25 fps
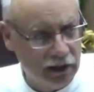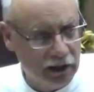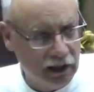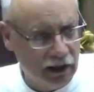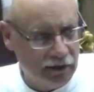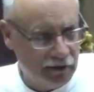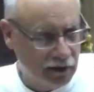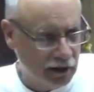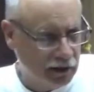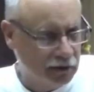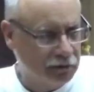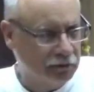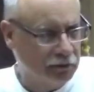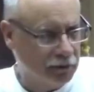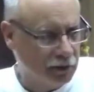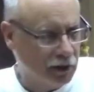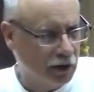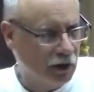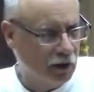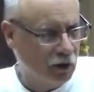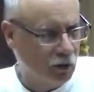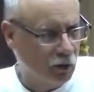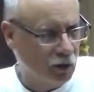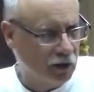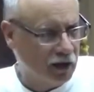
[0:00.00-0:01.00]
And then
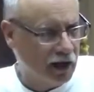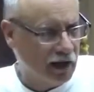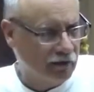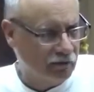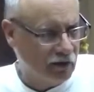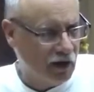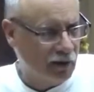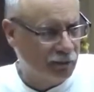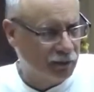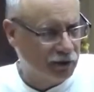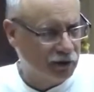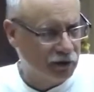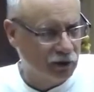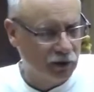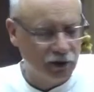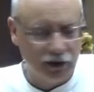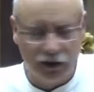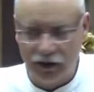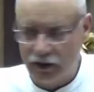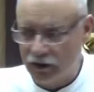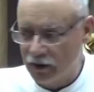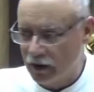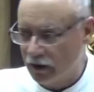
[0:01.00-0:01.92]
we'll have opportunity